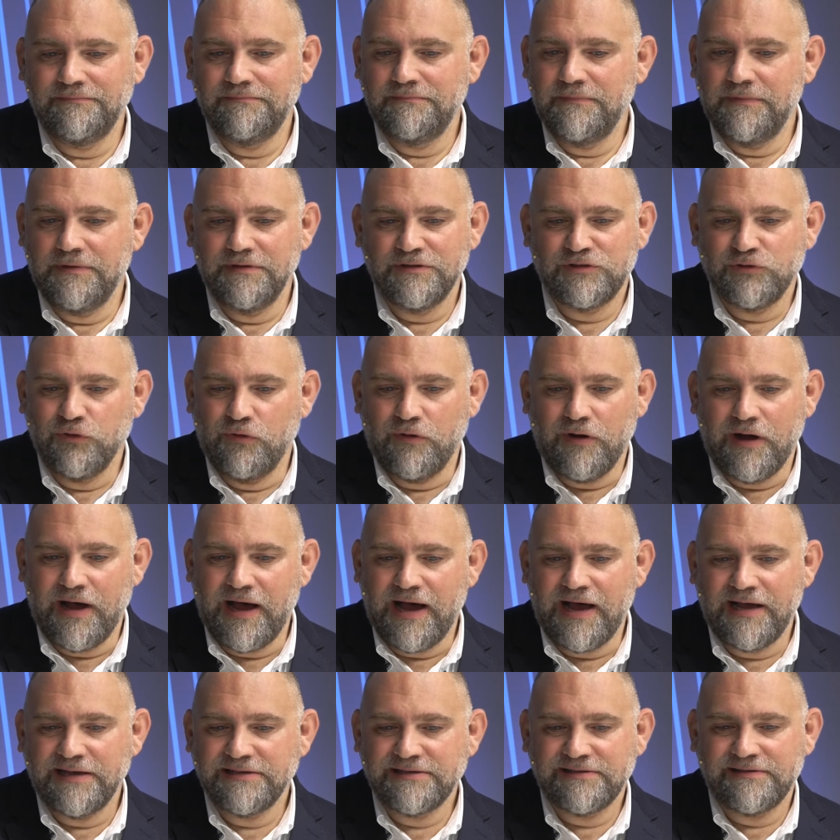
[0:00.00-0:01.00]
So
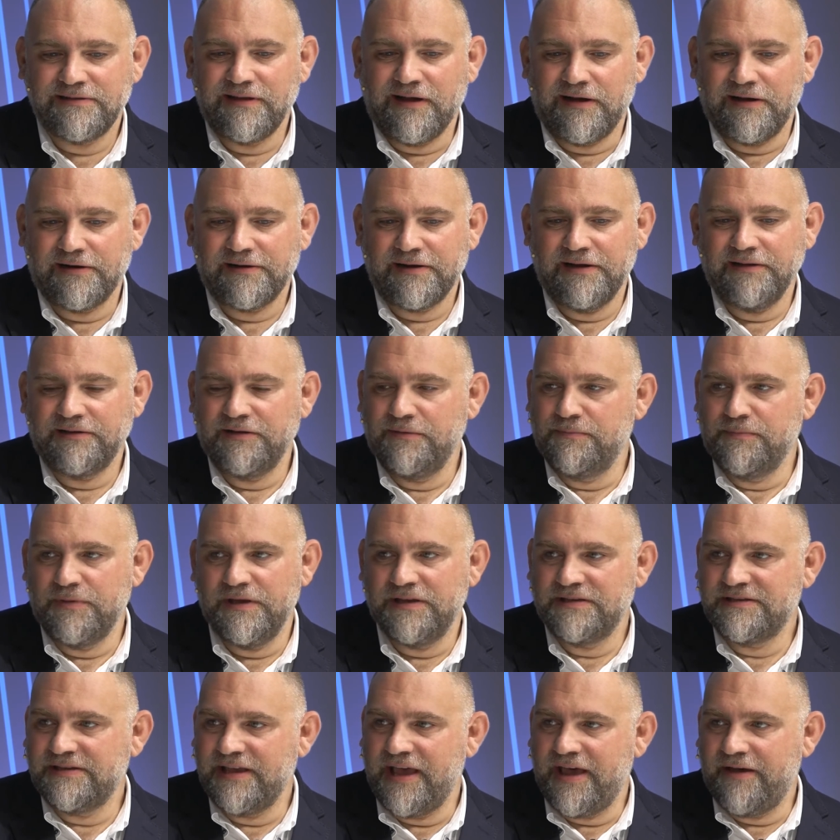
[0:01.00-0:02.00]
as target in
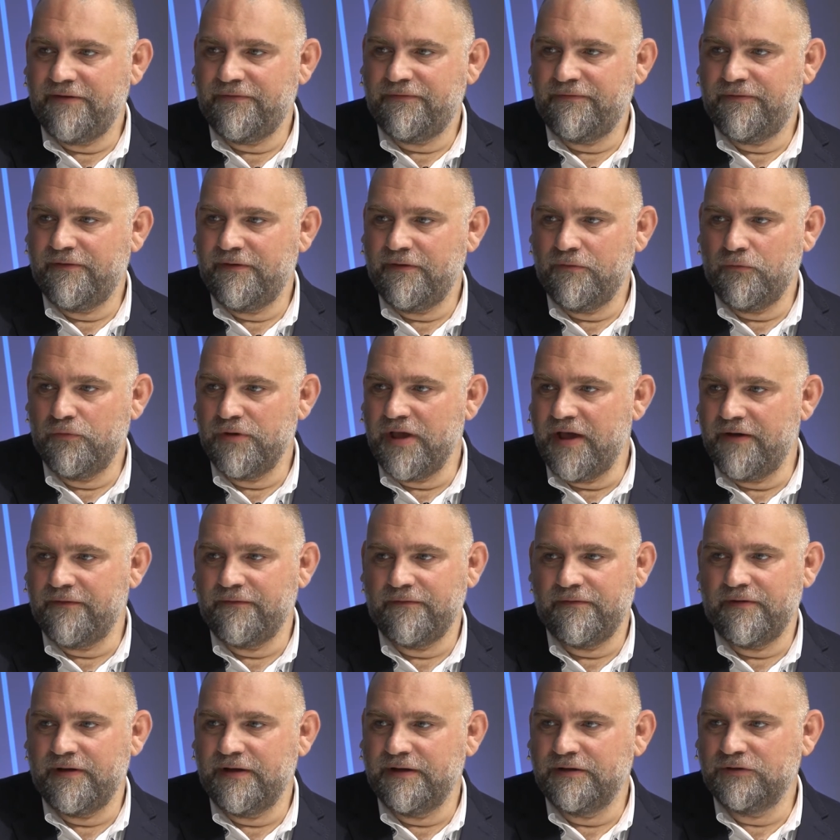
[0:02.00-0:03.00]
BASF, we
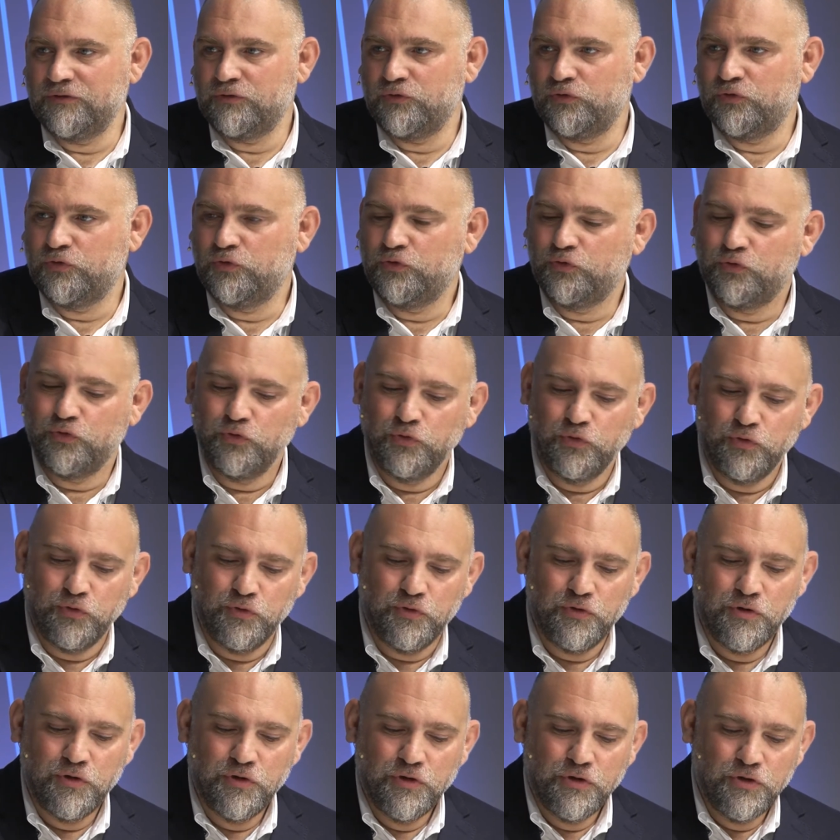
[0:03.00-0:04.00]
have to
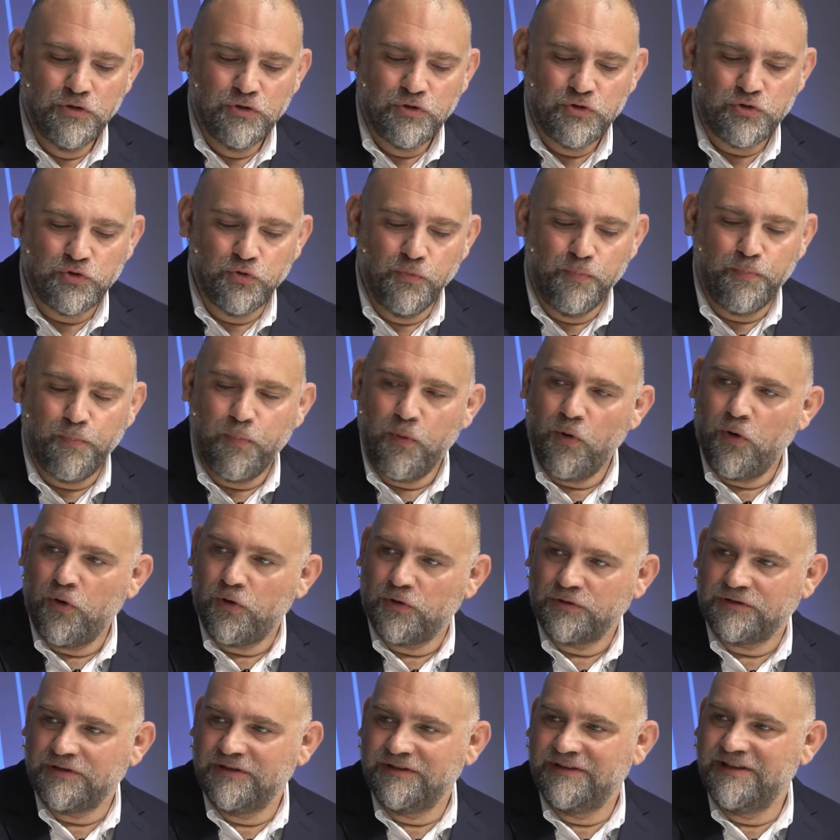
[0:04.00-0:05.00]

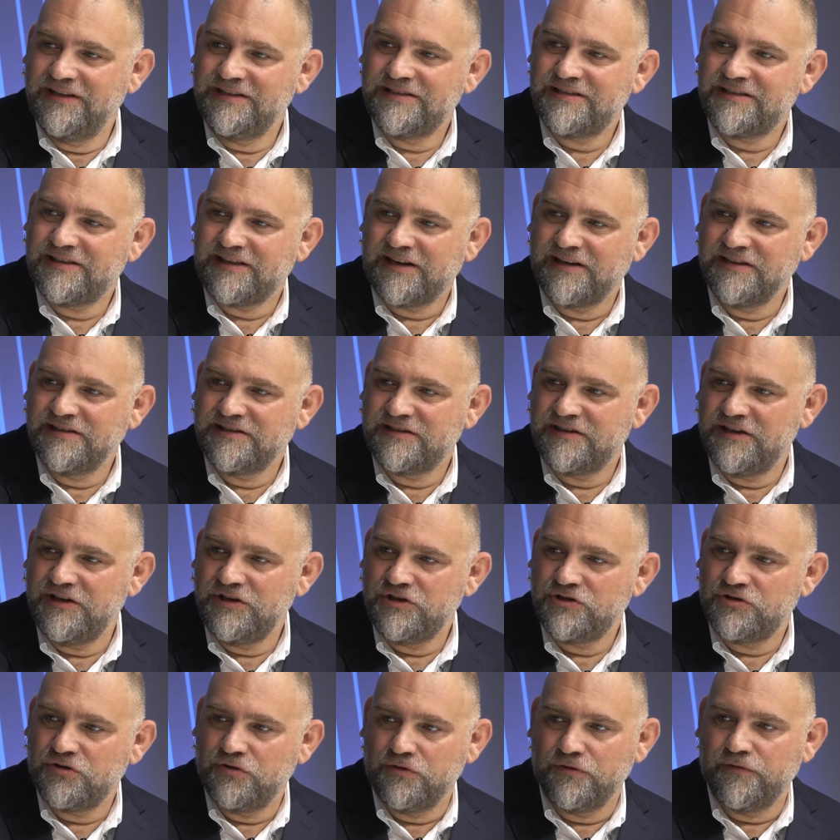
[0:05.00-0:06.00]
support this
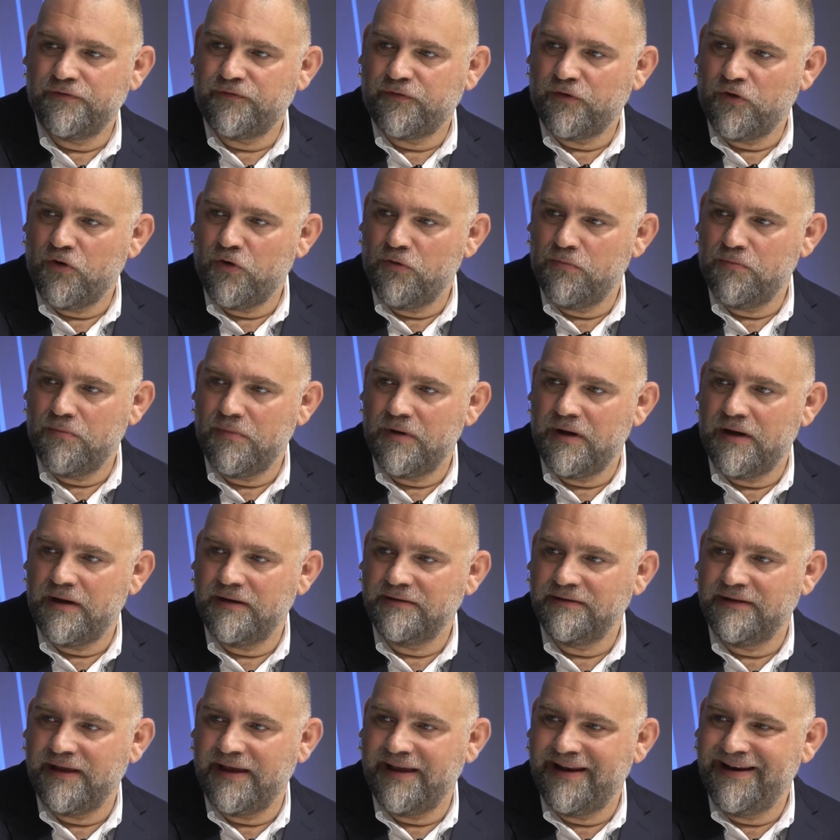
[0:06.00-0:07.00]
transition from
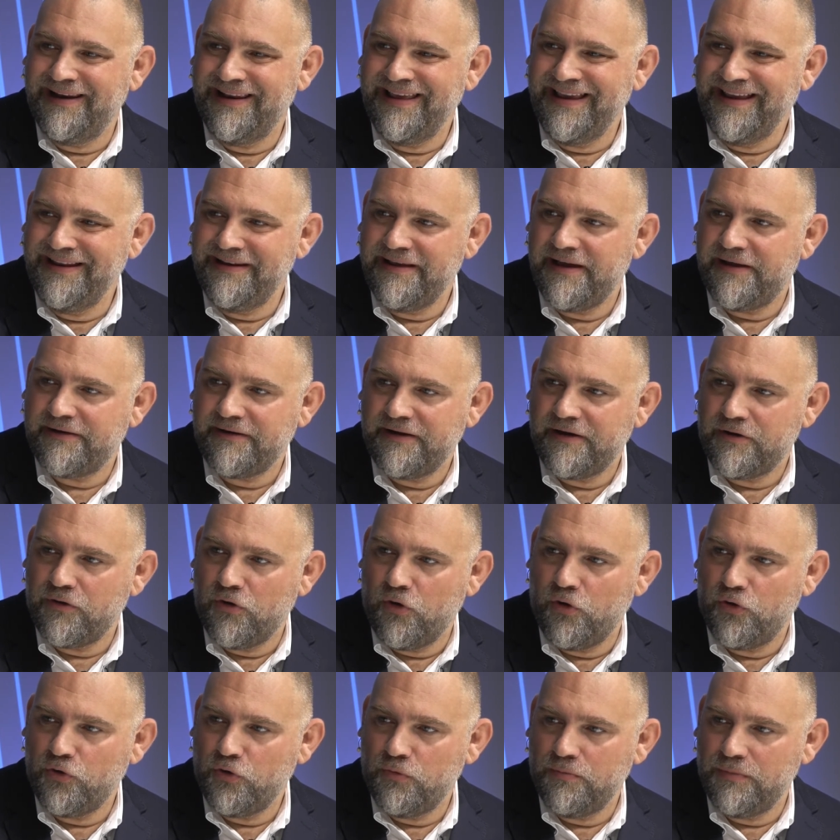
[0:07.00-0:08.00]
the linear
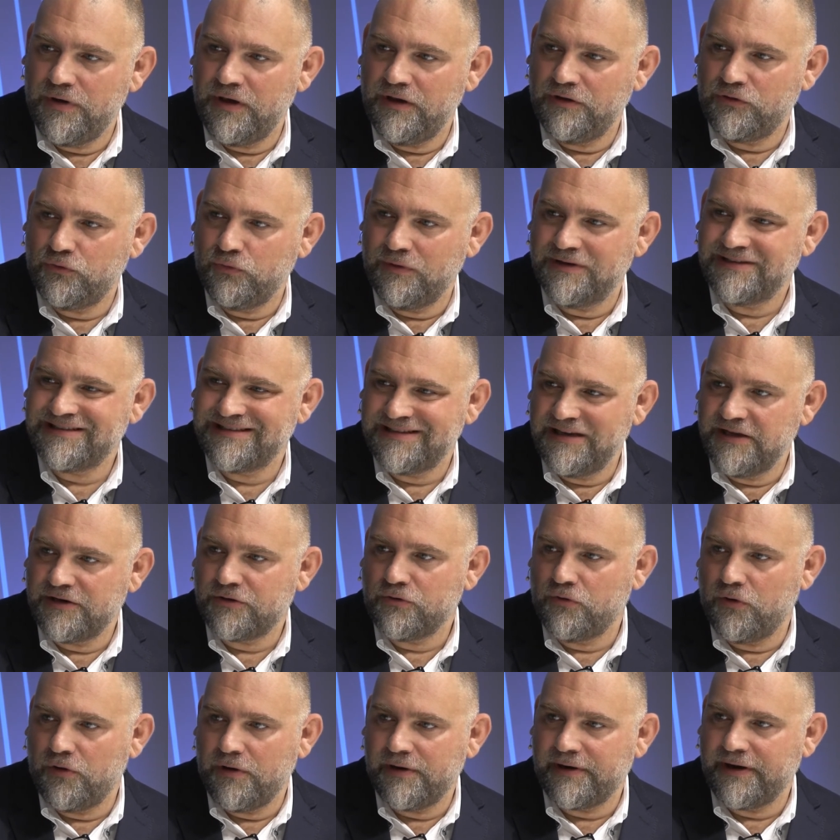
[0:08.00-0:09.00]
economy to a
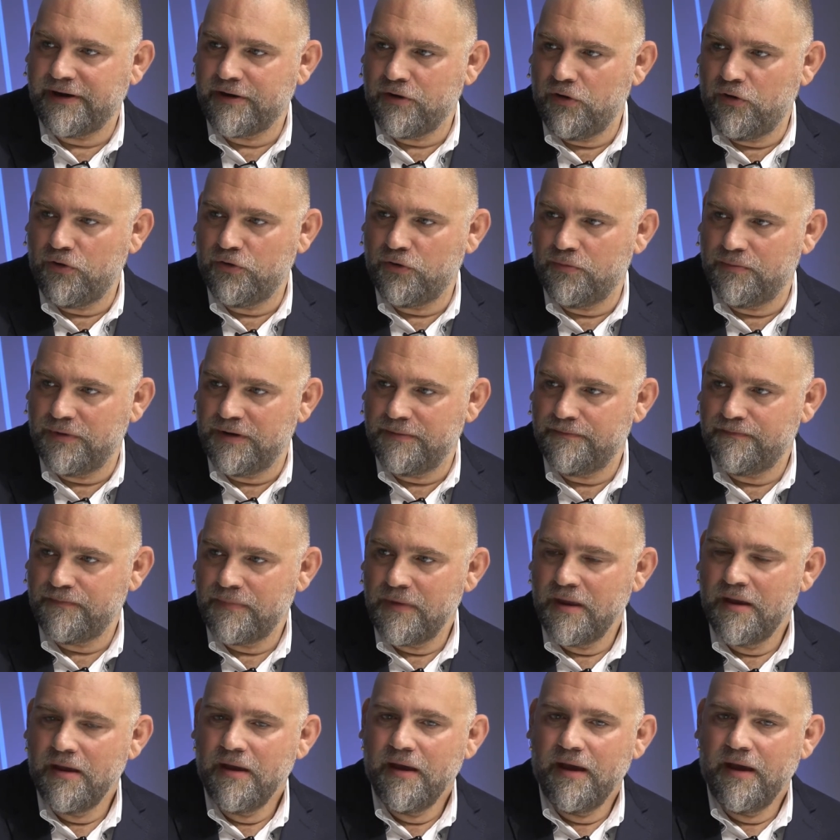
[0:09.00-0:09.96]
circular economy.